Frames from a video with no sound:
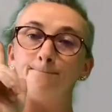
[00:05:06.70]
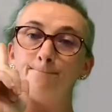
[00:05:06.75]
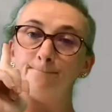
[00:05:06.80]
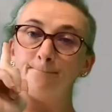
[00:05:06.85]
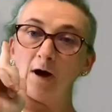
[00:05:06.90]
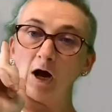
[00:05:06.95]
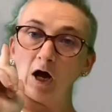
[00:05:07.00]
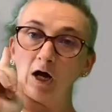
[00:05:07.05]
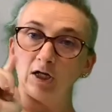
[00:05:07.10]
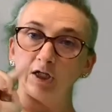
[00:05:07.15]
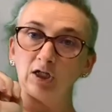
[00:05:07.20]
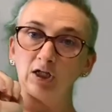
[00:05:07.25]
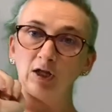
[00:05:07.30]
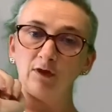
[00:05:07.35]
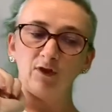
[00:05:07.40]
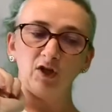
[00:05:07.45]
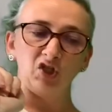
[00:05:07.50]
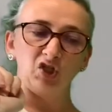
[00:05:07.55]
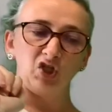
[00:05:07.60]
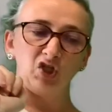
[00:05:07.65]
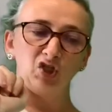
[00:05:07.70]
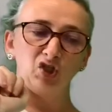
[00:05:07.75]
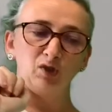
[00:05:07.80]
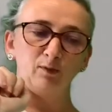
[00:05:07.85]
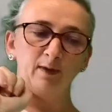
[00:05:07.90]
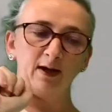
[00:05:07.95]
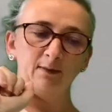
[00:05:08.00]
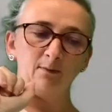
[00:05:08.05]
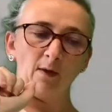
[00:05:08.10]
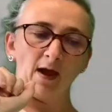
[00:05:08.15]
But the
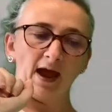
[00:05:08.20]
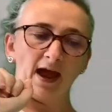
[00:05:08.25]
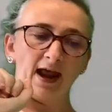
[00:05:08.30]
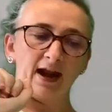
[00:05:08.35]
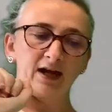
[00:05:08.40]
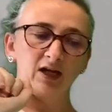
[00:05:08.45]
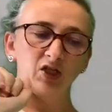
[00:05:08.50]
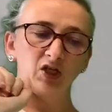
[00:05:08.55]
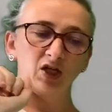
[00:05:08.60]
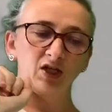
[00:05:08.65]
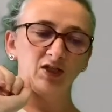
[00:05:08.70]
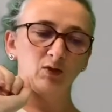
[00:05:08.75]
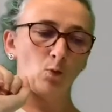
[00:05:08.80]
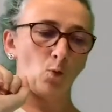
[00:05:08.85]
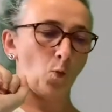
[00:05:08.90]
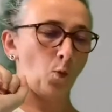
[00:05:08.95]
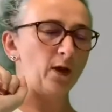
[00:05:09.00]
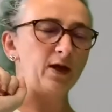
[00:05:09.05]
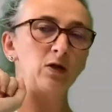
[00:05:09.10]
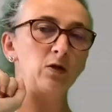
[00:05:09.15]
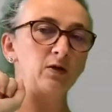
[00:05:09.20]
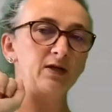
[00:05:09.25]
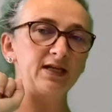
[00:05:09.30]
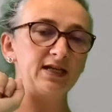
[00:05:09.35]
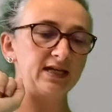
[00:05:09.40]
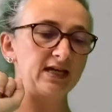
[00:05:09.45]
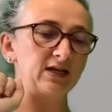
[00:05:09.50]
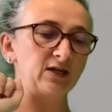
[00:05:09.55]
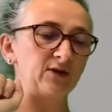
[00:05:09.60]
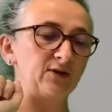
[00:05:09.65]
gingerbread man just wiggled and
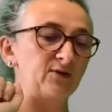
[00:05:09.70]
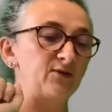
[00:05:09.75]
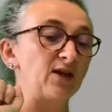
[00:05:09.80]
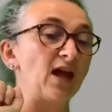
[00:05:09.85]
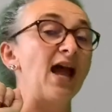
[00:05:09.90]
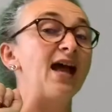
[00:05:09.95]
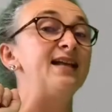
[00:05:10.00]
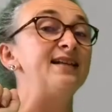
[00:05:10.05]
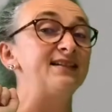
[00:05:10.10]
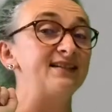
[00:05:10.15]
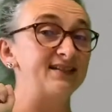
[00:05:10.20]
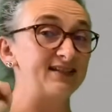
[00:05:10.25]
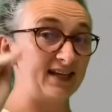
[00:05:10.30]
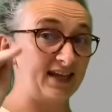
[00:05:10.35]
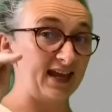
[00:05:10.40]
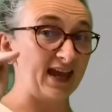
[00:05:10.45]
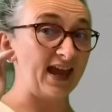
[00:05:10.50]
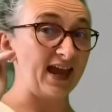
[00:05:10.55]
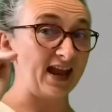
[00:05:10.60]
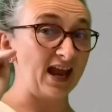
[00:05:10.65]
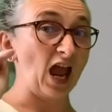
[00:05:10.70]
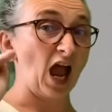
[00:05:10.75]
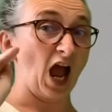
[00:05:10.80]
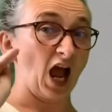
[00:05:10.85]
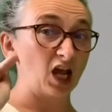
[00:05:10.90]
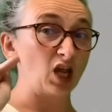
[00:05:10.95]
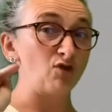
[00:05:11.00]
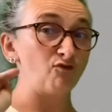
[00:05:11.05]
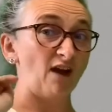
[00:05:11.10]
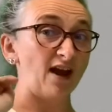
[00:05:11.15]
giggled, singing,
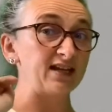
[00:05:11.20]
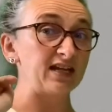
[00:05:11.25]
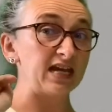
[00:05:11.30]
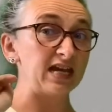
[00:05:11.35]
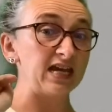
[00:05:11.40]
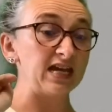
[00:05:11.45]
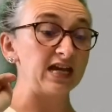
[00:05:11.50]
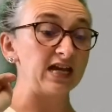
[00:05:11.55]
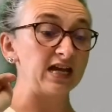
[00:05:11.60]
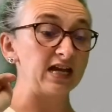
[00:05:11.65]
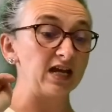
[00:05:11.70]
"Are you ready?